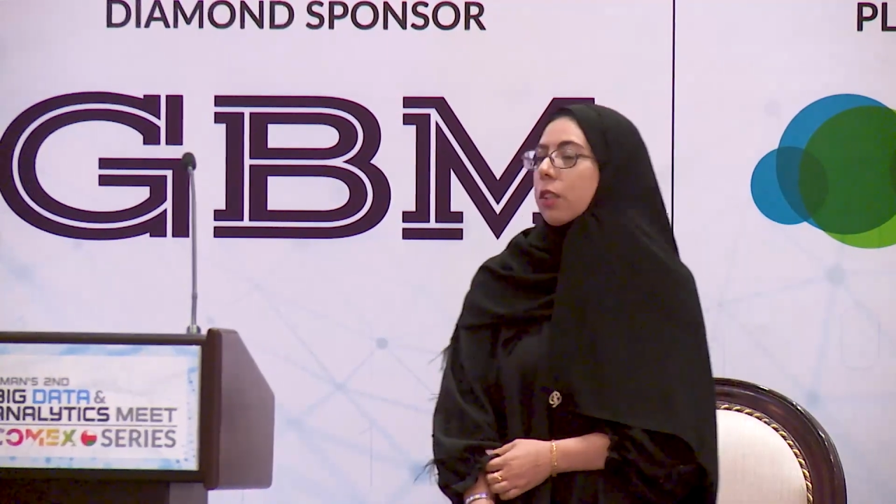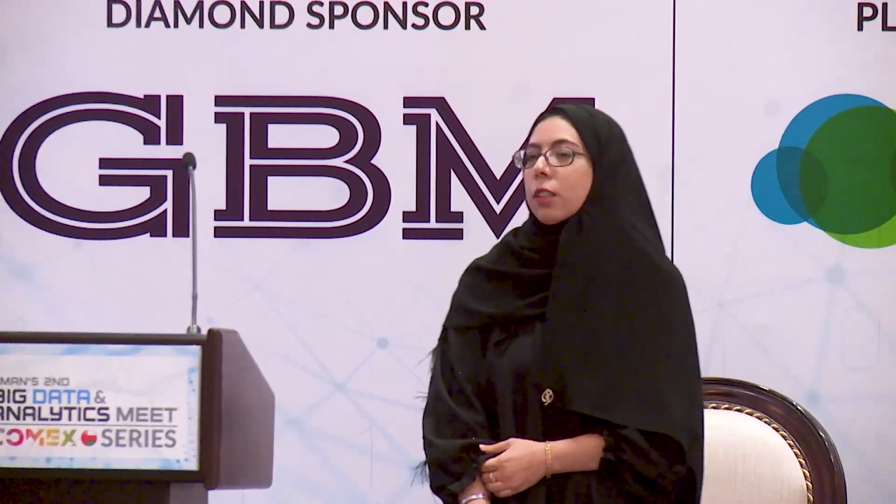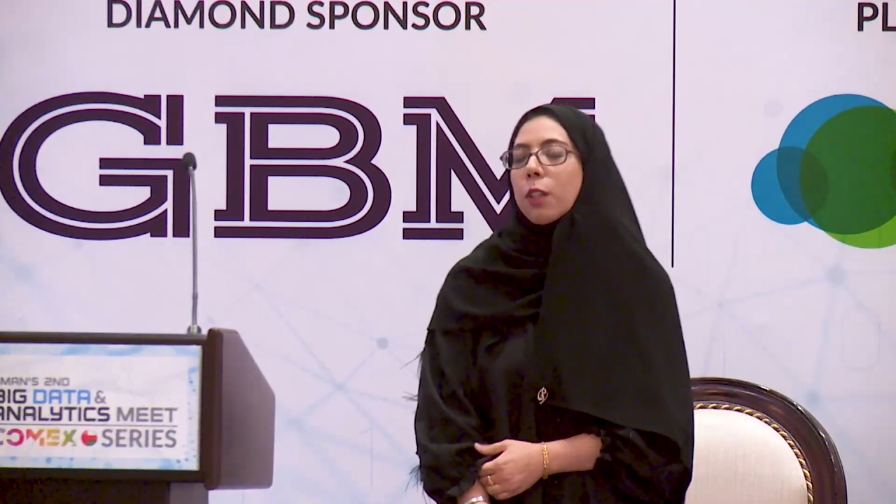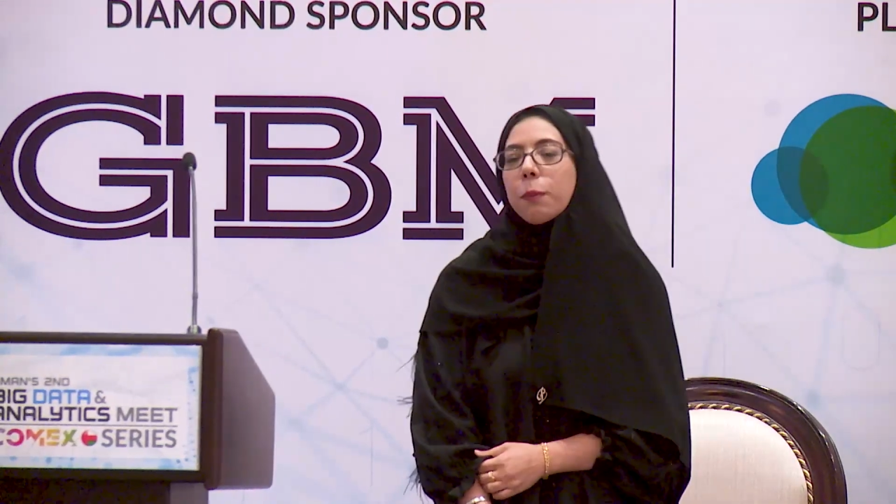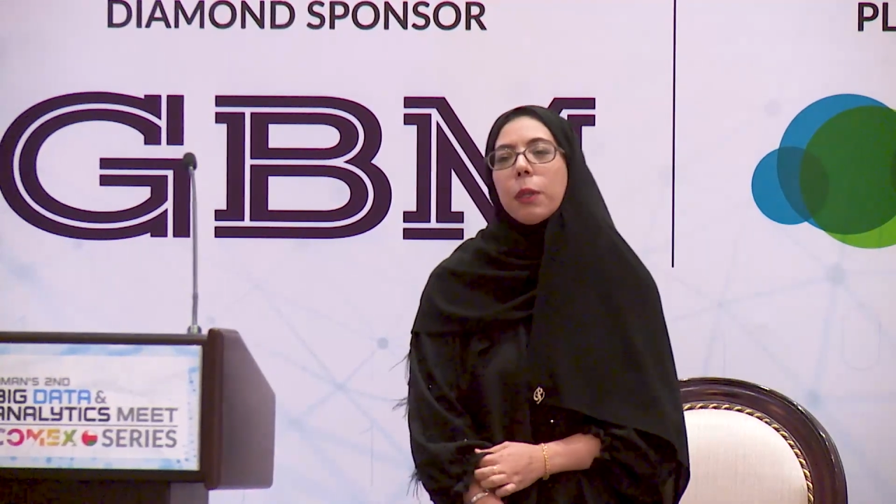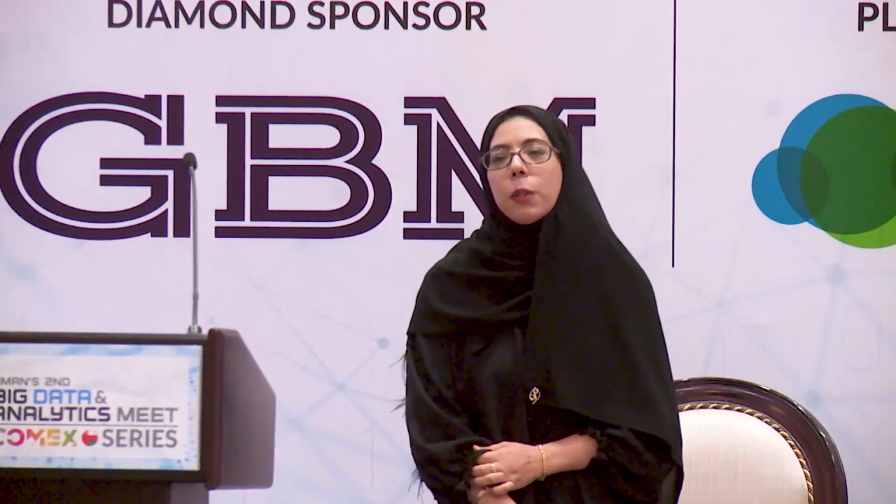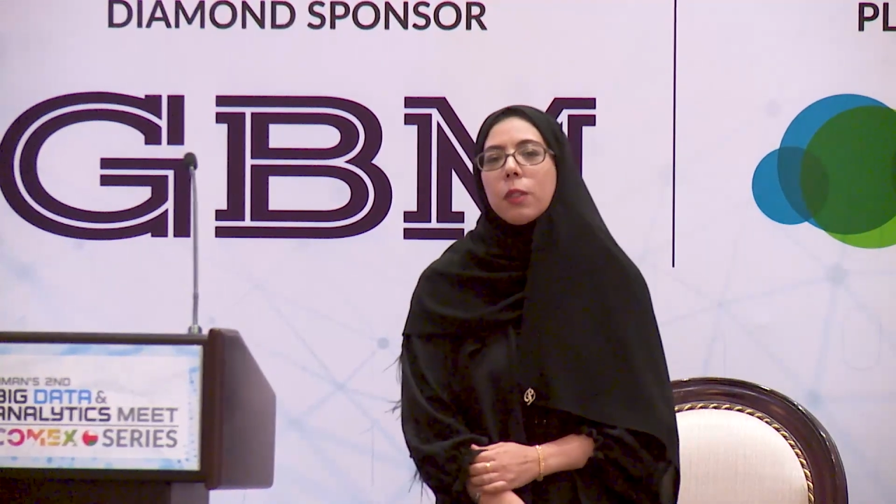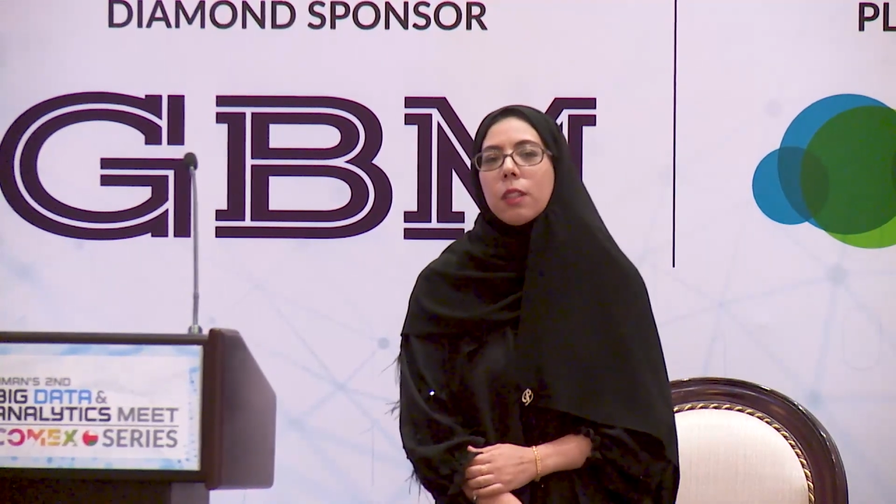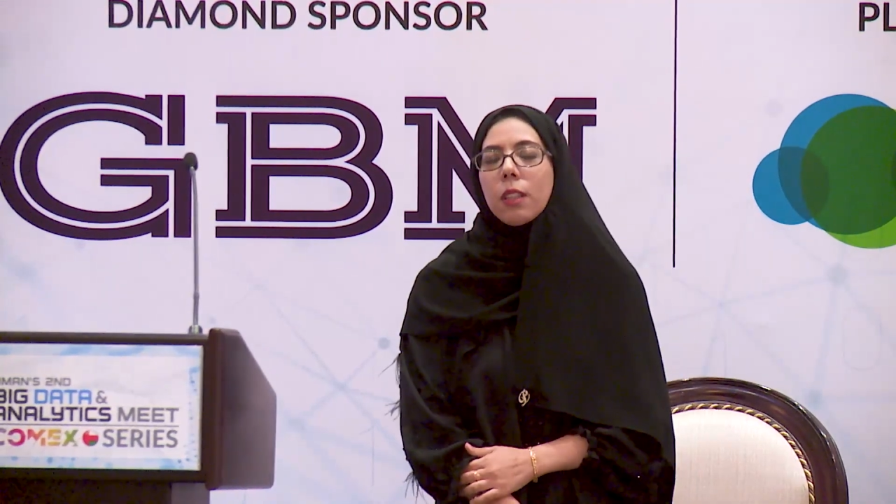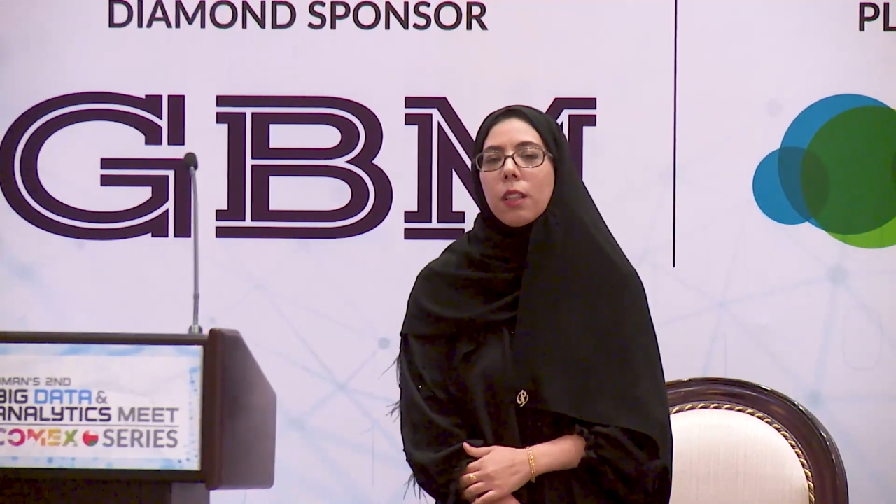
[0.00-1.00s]
talk
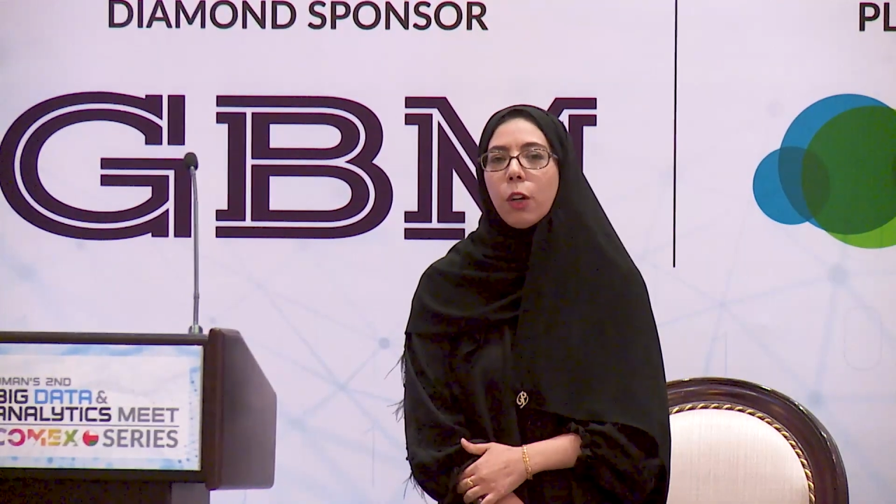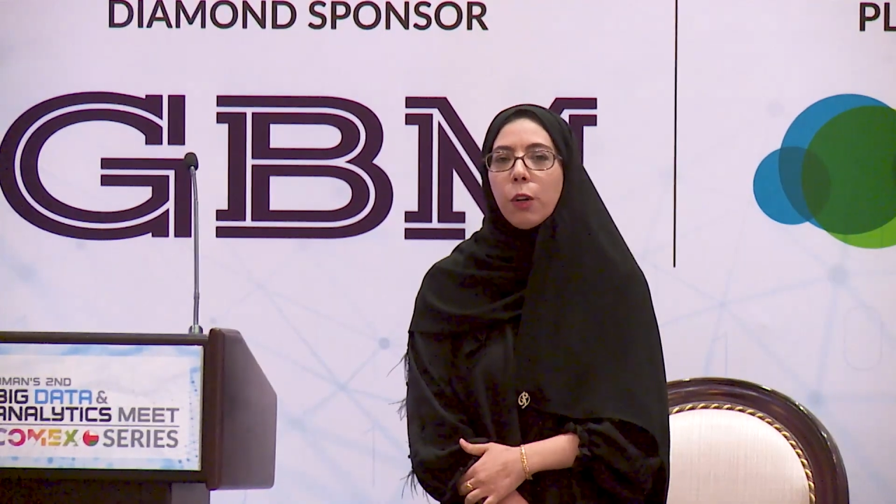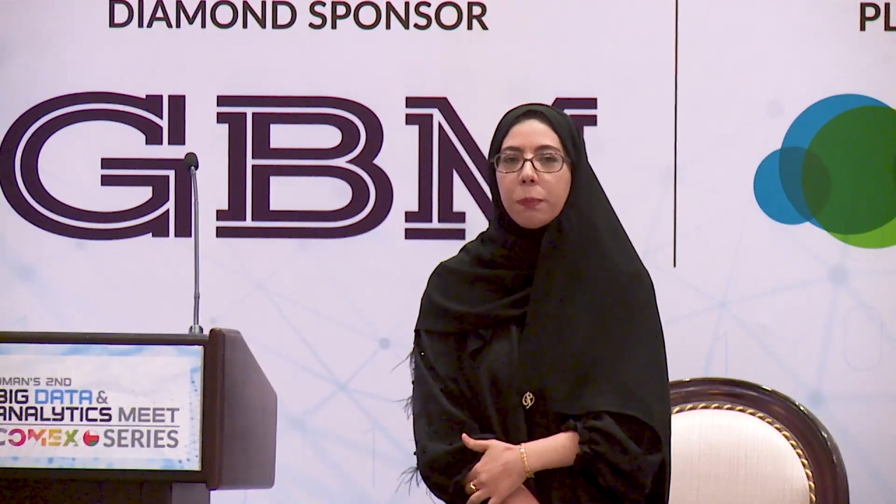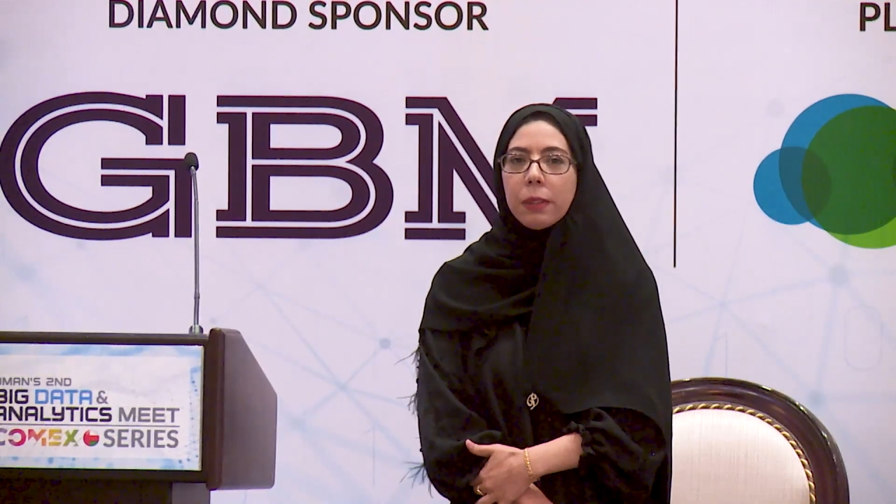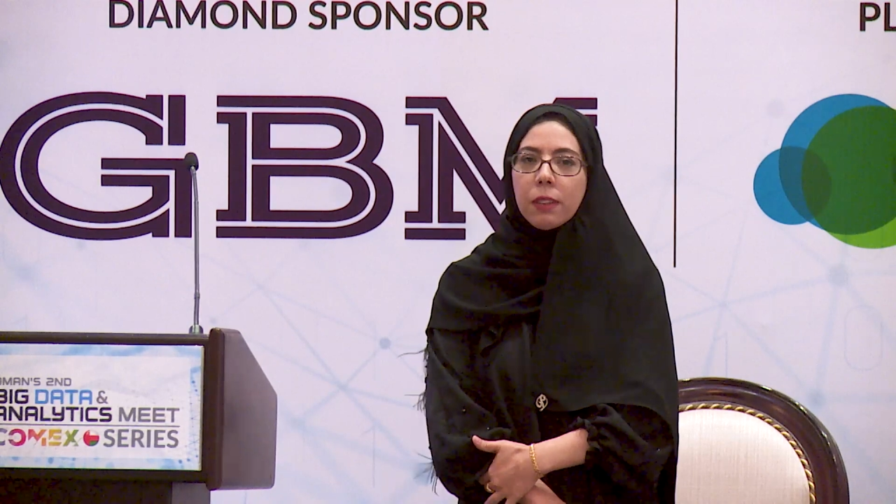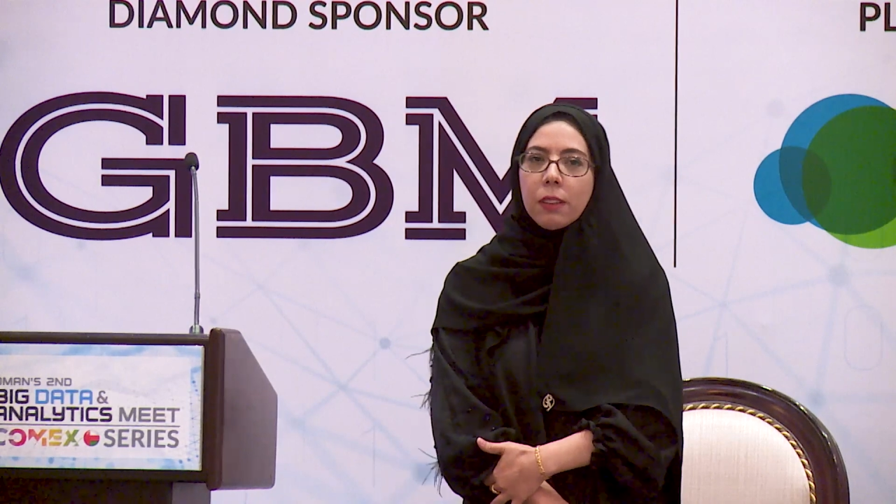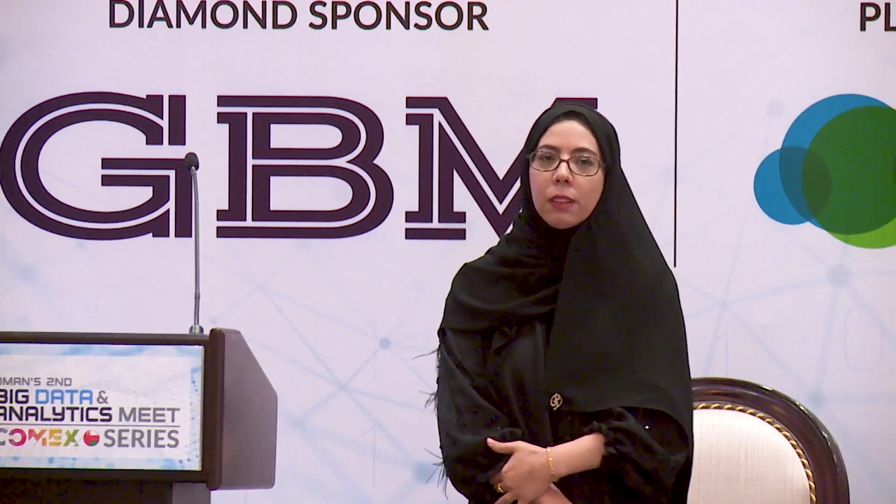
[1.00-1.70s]
about the open